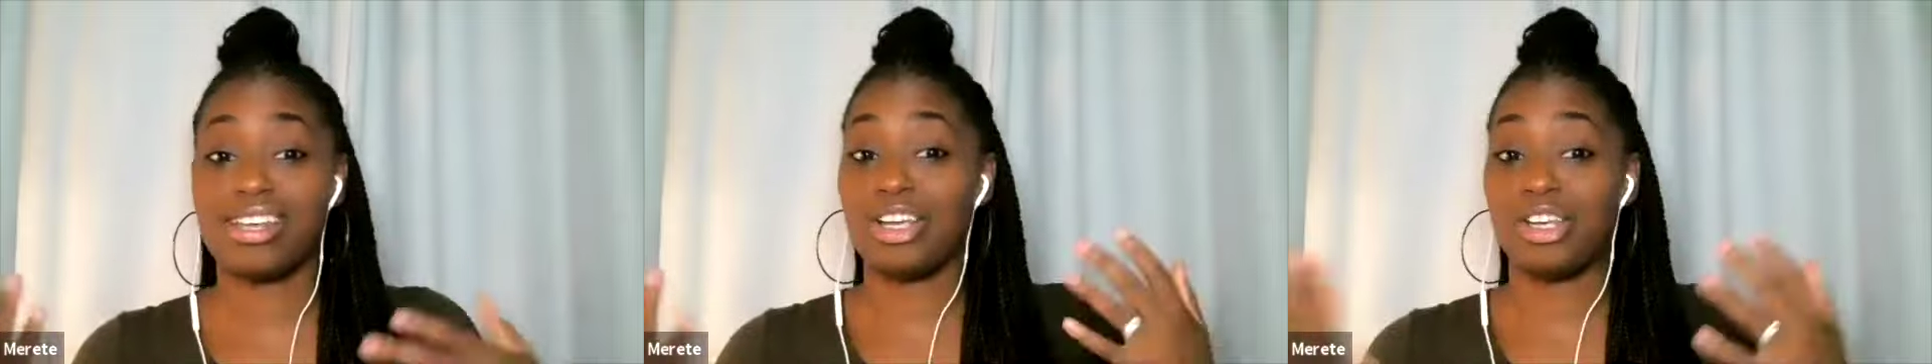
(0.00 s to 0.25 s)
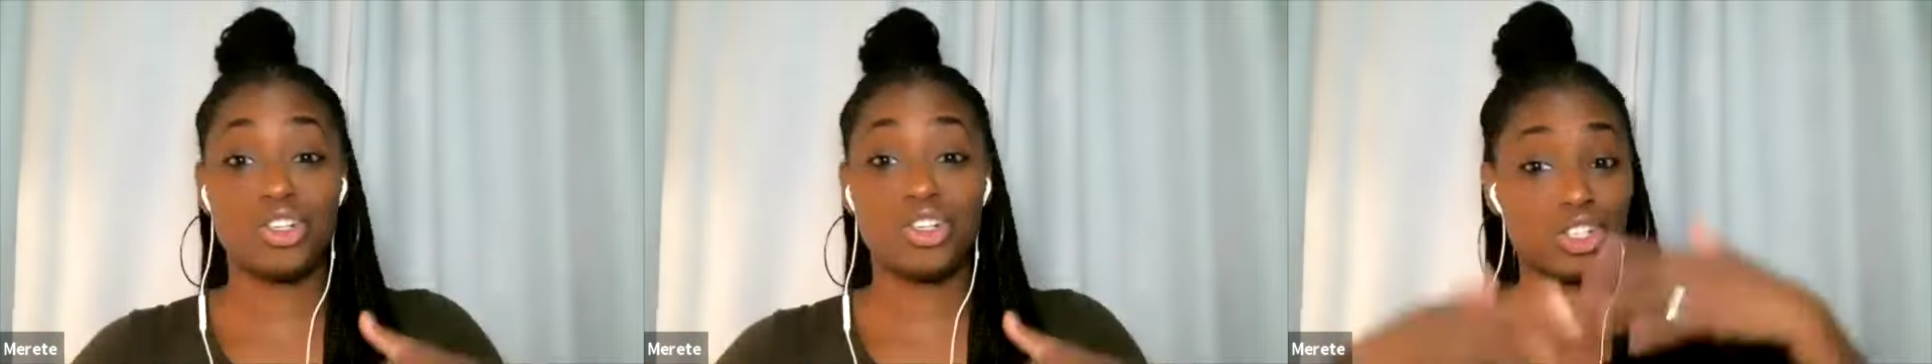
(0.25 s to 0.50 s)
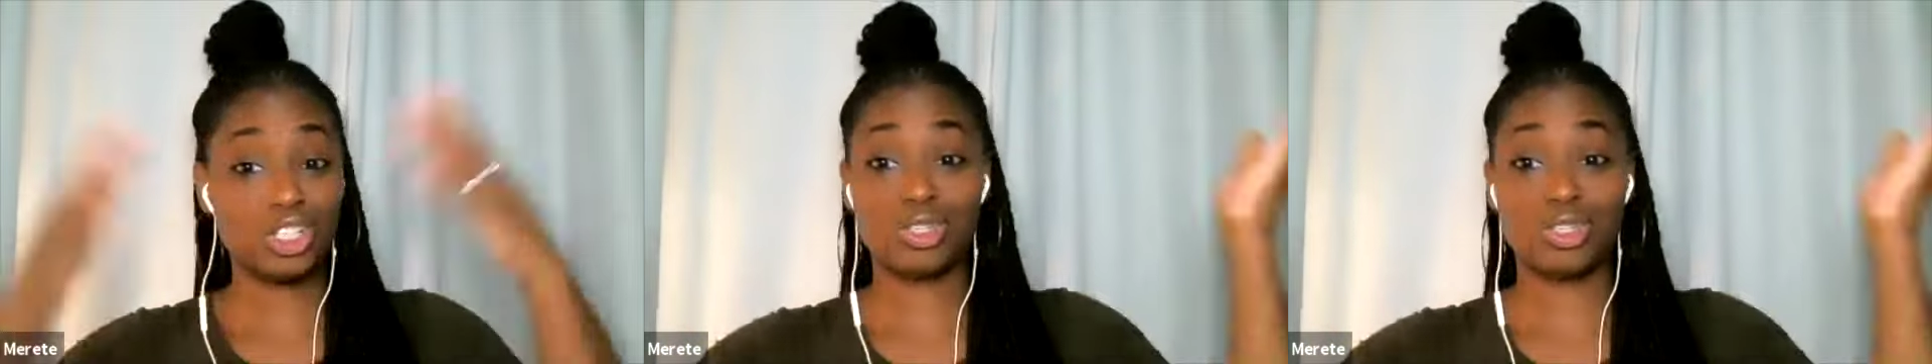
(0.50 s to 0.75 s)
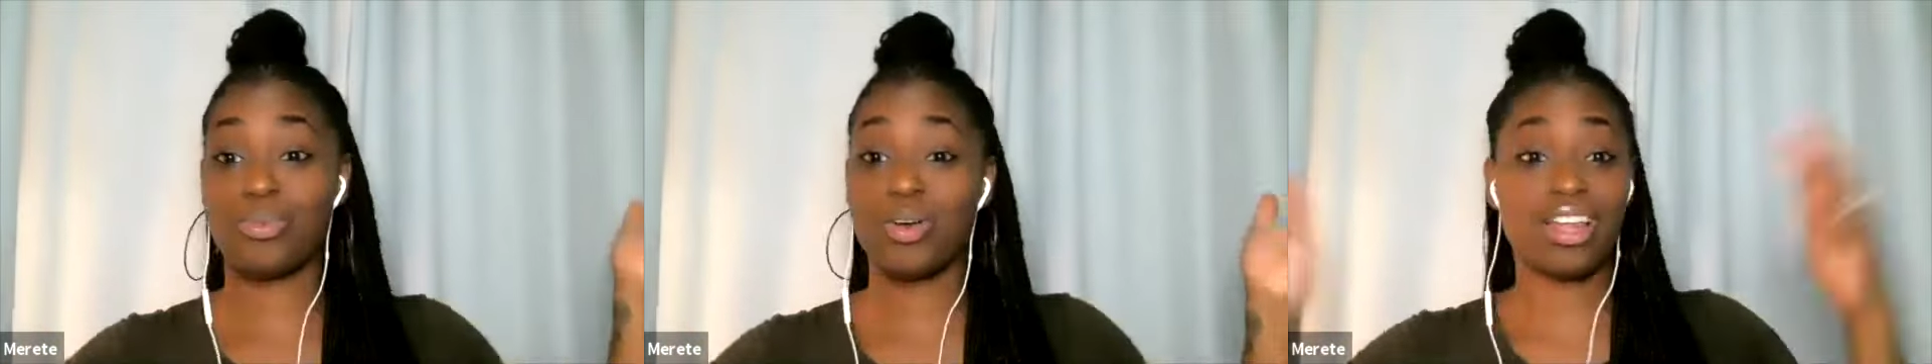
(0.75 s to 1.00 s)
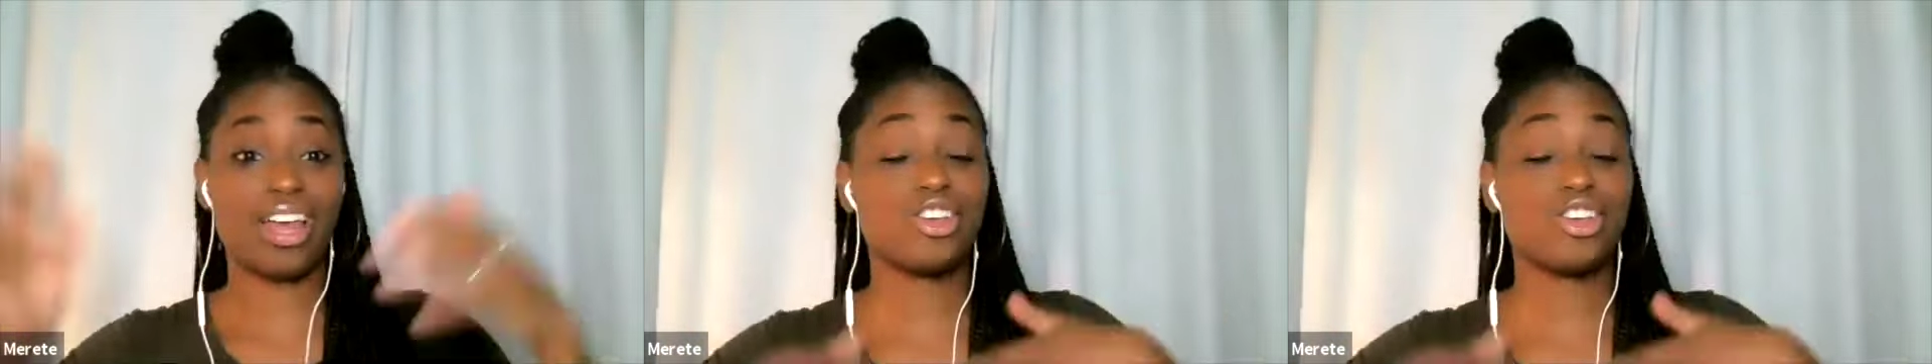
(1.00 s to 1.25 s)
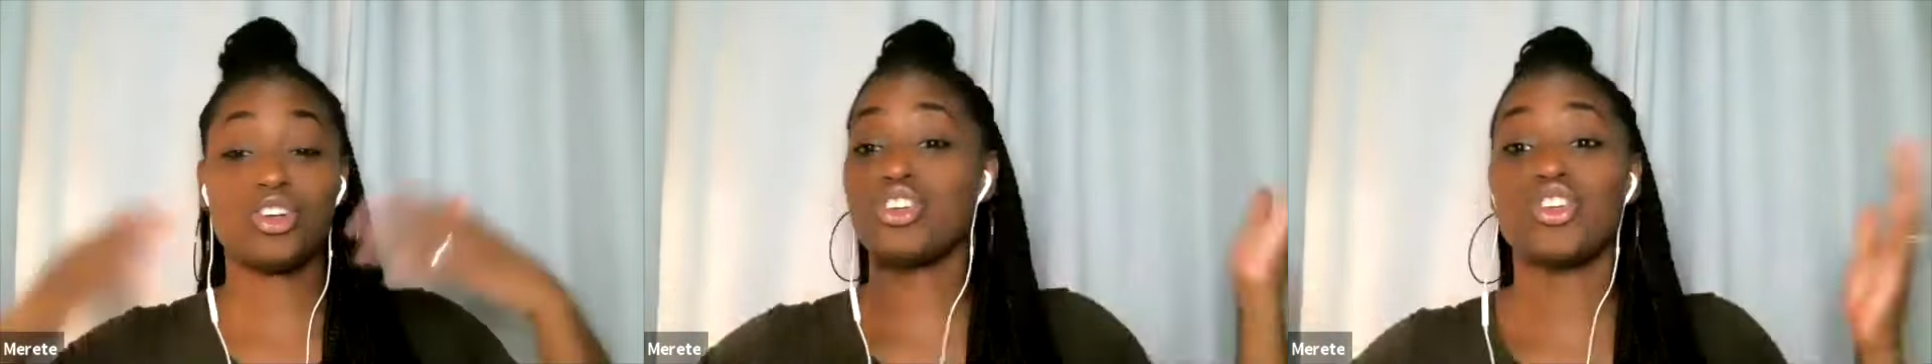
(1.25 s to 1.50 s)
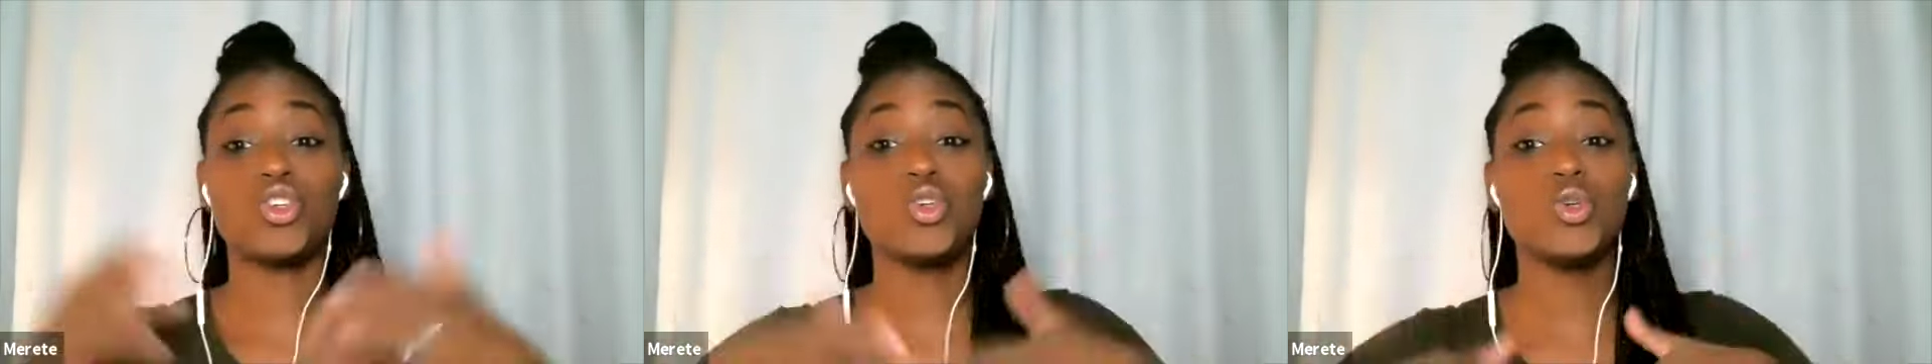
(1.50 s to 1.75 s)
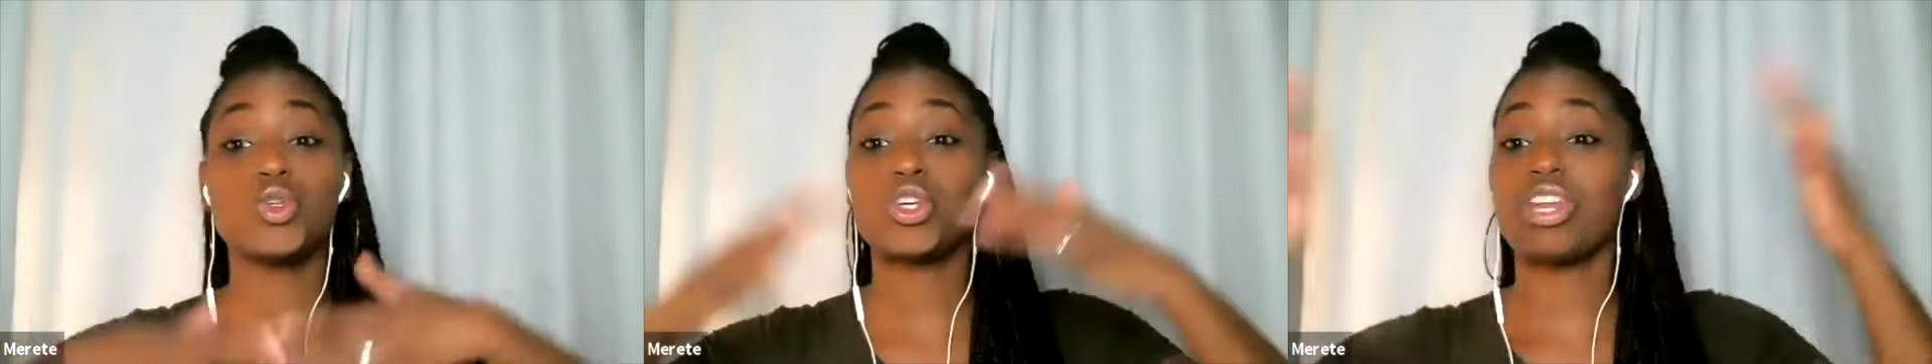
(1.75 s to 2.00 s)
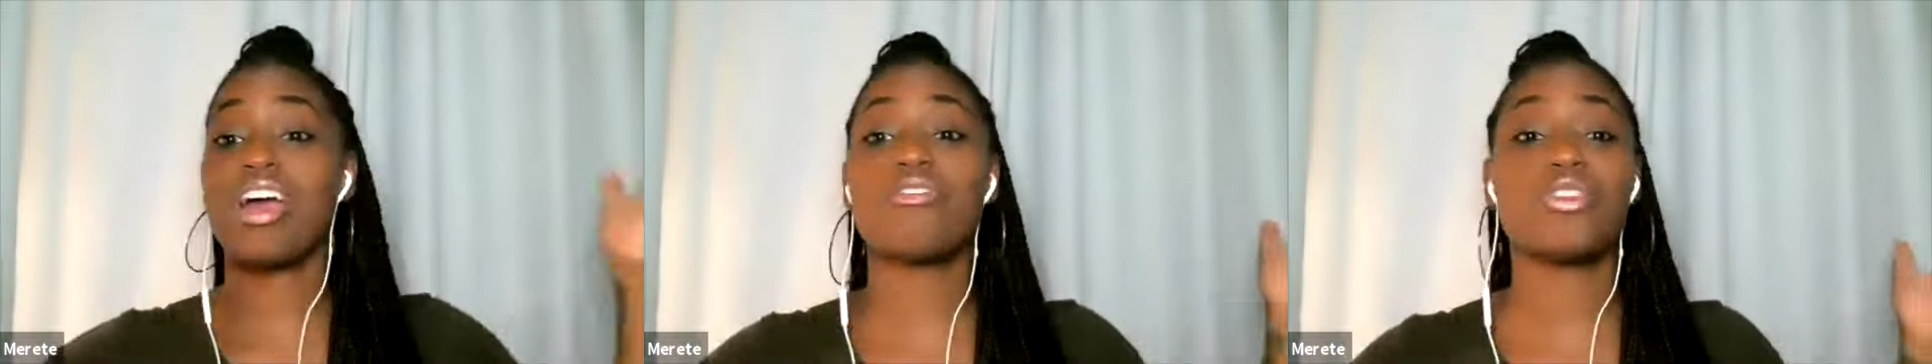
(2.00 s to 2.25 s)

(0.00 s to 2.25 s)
Like you're just supposed, like you should have